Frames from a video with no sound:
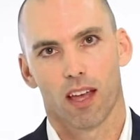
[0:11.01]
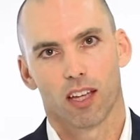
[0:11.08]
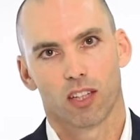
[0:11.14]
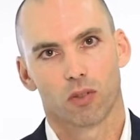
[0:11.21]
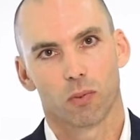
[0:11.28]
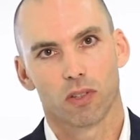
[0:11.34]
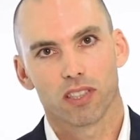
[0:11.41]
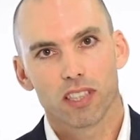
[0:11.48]

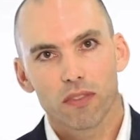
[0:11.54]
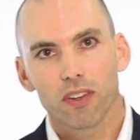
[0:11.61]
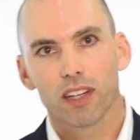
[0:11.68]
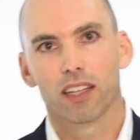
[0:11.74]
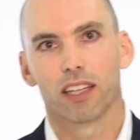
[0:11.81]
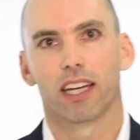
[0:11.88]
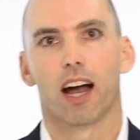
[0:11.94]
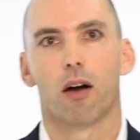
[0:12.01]

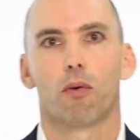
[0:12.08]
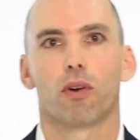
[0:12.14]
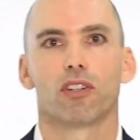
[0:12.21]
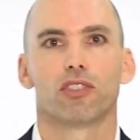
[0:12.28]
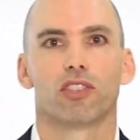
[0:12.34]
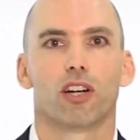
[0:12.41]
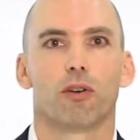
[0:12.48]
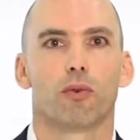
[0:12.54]
Specifically, I want
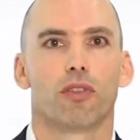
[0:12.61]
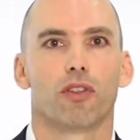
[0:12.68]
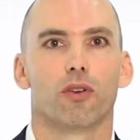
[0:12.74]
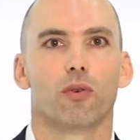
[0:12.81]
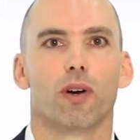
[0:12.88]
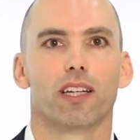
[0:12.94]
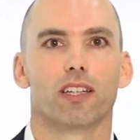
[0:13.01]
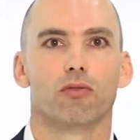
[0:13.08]
to share with
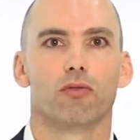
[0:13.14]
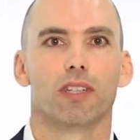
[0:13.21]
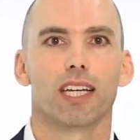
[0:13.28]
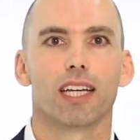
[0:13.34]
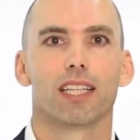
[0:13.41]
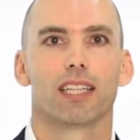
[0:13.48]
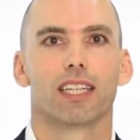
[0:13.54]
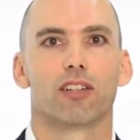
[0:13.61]
you a
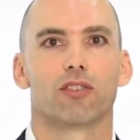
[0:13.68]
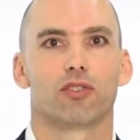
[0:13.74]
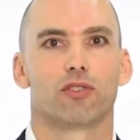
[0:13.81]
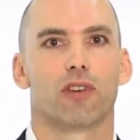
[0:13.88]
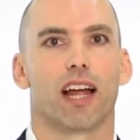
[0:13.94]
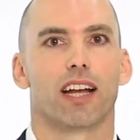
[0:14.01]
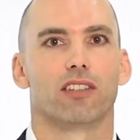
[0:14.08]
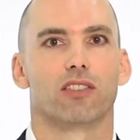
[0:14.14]
unique legal
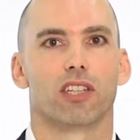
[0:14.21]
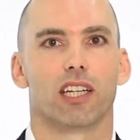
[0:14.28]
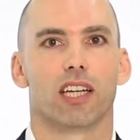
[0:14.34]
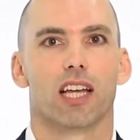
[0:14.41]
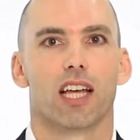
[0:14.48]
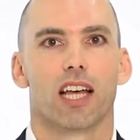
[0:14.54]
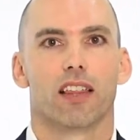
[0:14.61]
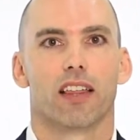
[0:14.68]
strategy
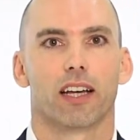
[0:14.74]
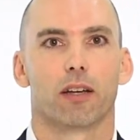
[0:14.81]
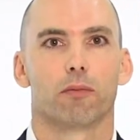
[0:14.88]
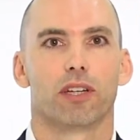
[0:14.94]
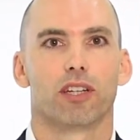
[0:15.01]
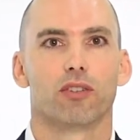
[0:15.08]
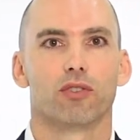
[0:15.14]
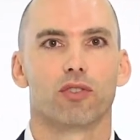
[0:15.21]
that can
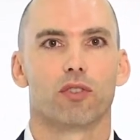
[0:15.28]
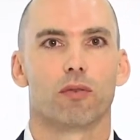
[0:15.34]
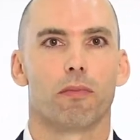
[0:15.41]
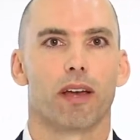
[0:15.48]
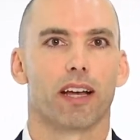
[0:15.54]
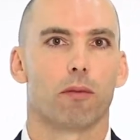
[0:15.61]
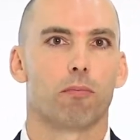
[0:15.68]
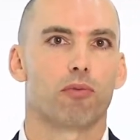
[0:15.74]
be used to
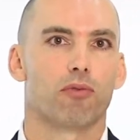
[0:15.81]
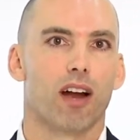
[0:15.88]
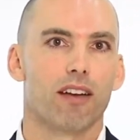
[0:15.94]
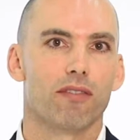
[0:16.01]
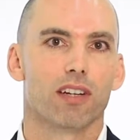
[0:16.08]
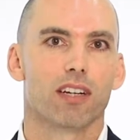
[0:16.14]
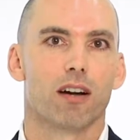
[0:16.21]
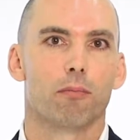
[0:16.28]
make a
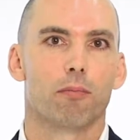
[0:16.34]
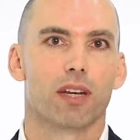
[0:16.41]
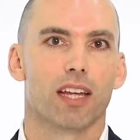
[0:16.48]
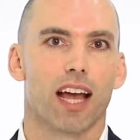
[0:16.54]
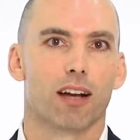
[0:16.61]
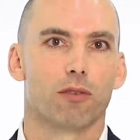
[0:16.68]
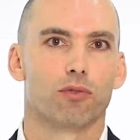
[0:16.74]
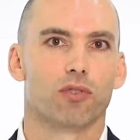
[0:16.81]
private company
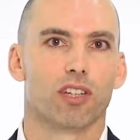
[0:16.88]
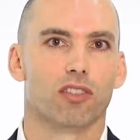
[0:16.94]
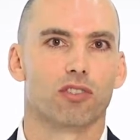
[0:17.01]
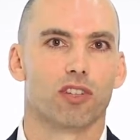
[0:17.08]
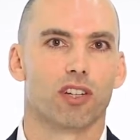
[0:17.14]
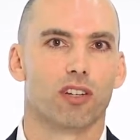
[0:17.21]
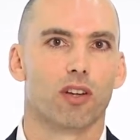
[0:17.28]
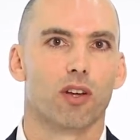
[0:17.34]

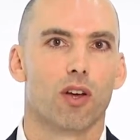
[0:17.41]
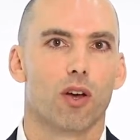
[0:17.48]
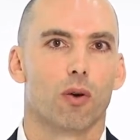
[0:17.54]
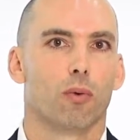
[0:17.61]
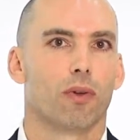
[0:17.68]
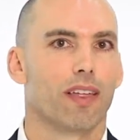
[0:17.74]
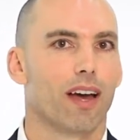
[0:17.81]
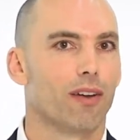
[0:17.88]
acquisition
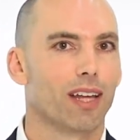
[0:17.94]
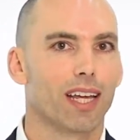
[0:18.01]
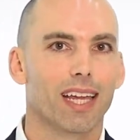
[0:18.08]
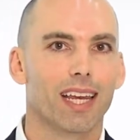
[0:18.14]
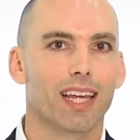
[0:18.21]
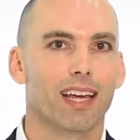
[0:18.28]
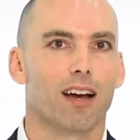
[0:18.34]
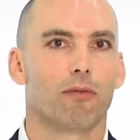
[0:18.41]
without
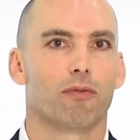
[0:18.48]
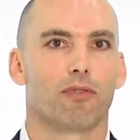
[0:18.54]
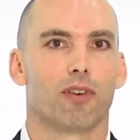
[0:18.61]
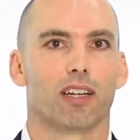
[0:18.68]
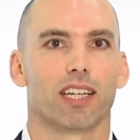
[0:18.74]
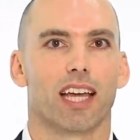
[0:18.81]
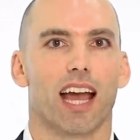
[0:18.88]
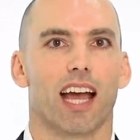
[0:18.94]
any
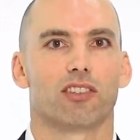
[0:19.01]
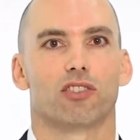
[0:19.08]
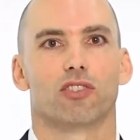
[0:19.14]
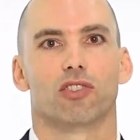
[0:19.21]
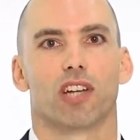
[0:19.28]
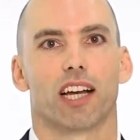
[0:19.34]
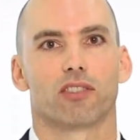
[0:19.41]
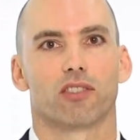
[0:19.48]
upfront cash
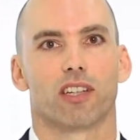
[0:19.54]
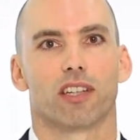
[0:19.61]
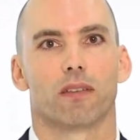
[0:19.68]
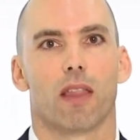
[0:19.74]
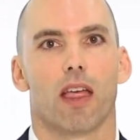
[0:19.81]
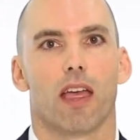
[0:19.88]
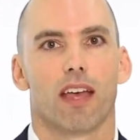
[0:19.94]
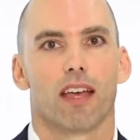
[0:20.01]
injection.
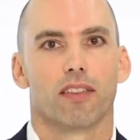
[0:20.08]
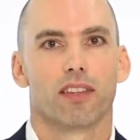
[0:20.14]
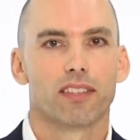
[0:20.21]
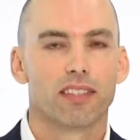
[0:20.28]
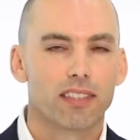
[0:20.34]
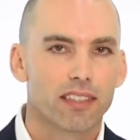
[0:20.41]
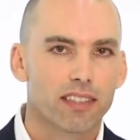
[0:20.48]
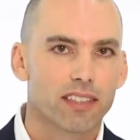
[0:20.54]

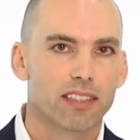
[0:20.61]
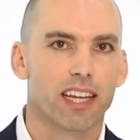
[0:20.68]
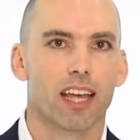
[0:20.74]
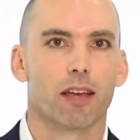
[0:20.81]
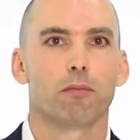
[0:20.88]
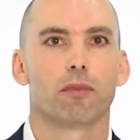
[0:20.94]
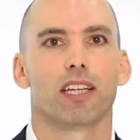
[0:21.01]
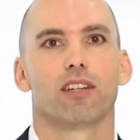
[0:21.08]
This is the
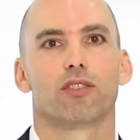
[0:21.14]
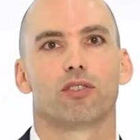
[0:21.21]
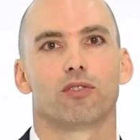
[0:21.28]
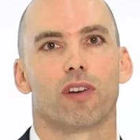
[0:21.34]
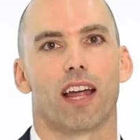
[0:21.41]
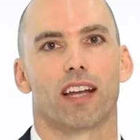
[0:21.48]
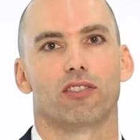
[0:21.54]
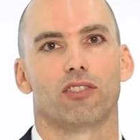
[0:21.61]
same legal
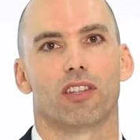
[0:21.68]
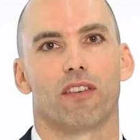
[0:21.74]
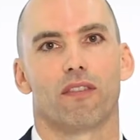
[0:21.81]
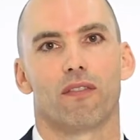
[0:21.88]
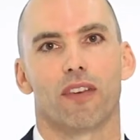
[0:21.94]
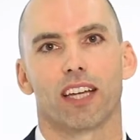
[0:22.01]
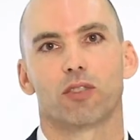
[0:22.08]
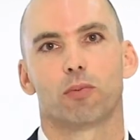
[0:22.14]
strategy
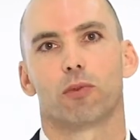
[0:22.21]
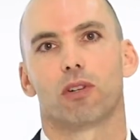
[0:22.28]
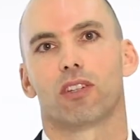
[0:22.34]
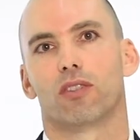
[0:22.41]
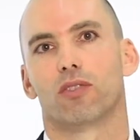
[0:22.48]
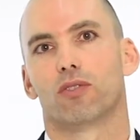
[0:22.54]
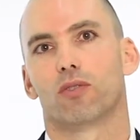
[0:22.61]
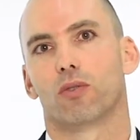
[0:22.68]
that Facebook
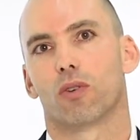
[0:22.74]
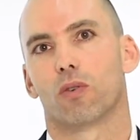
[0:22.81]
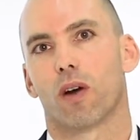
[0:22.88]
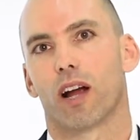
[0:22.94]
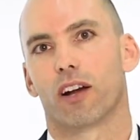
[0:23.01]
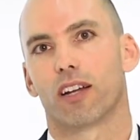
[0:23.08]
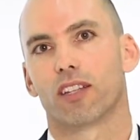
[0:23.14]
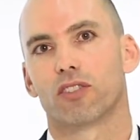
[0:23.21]
used to
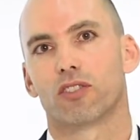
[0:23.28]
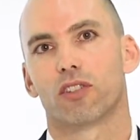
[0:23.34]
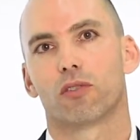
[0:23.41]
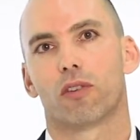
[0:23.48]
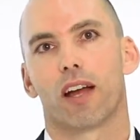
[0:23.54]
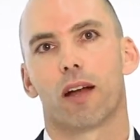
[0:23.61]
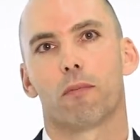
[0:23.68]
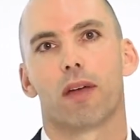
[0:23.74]
acquire
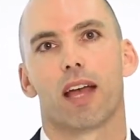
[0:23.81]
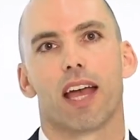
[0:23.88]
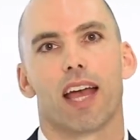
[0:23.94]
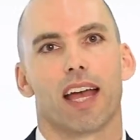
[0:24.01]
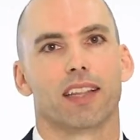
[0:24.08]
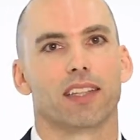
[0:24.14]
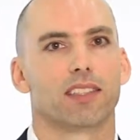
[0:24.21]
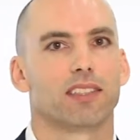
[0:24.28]
Instagram,
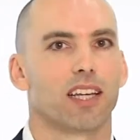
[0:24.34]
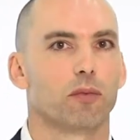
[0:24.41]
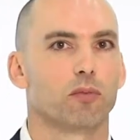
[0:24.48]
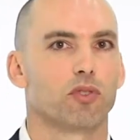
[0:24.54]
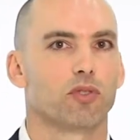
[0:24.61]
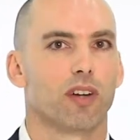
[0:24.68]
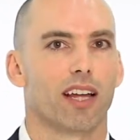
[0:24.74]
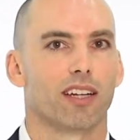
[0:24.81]
and the same
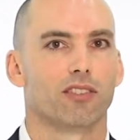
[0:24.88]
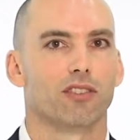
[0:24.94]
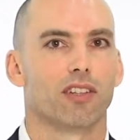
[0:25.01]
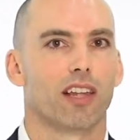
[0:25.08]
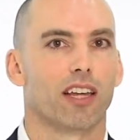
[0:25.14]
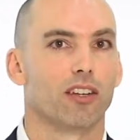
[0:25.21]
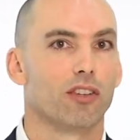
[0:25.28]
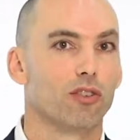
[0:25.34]
strategy
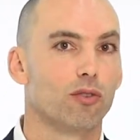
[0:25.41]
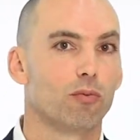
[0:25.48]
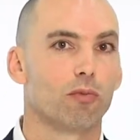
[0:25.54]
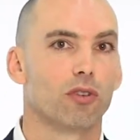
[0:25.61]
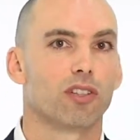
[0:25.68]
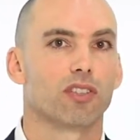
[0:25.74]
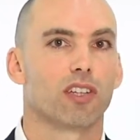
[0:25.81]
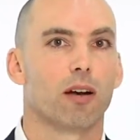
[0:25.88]
that
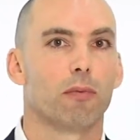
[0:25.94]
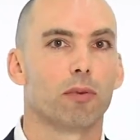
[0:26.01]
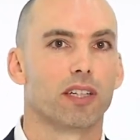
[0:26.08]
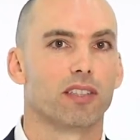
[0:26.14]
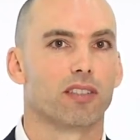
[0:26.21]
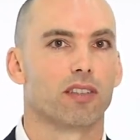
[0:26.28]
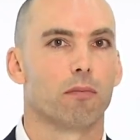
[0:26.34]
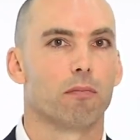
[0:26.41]
numerous
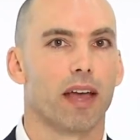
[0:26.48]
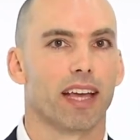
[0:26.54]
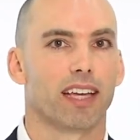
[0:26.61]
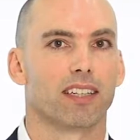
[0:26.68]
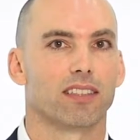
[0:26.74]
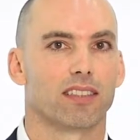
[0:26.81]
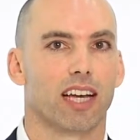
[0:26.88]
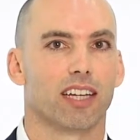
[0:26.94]
companies in the
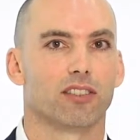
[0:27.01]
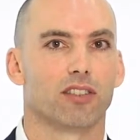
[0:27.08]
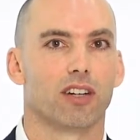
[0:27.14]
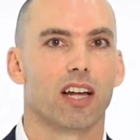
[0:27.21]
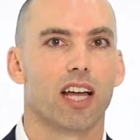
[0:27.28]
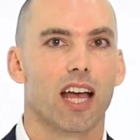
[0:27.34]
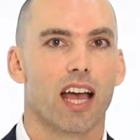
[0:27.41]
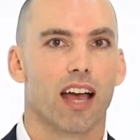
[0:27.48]
banking
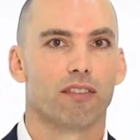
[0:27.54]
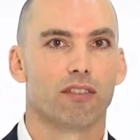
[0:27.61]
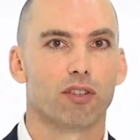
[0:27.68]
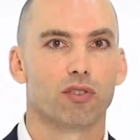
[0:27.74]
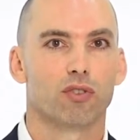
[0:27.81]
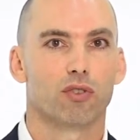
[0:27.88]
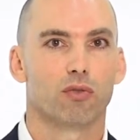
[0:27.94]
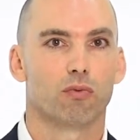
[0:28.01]
sector have
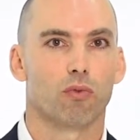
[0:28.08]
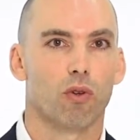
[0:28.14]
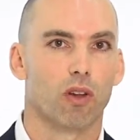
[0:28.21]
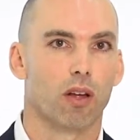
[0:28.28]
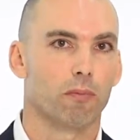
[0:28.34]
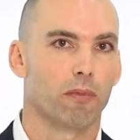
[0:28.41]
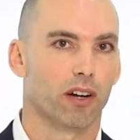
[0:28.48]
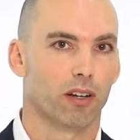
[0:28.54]
used to roll
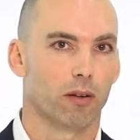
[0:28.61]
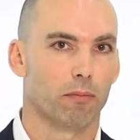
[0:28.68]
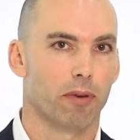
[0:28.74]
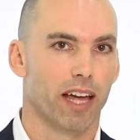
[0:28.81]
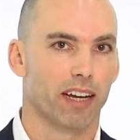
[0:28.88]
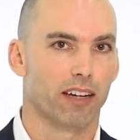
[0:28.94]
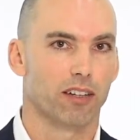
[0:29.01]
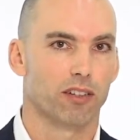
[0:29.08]
up their
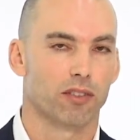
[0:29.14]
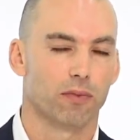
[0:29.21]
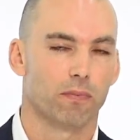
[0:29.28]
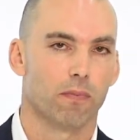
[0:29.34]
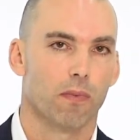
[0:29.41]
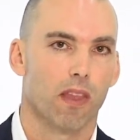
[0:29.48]
competitors.